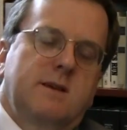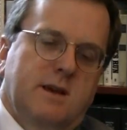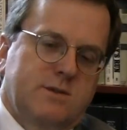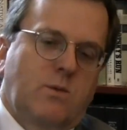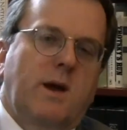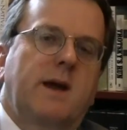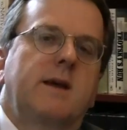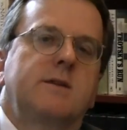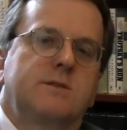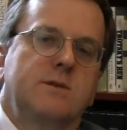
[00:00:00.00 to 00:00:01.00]
has a
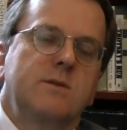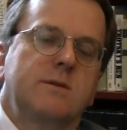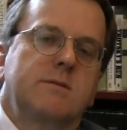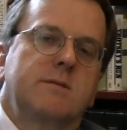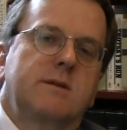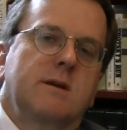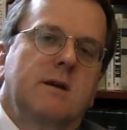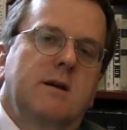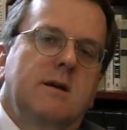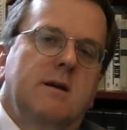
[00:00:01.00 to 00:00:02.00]
way to
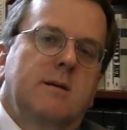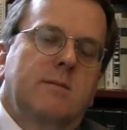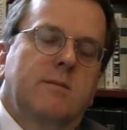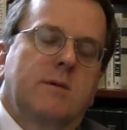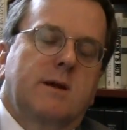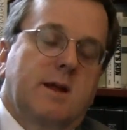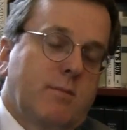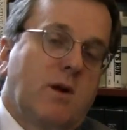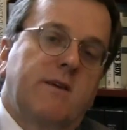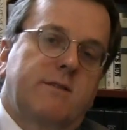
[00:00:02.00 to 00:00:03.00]
get a
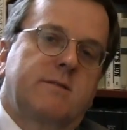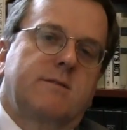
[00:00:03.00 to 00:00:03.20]
profit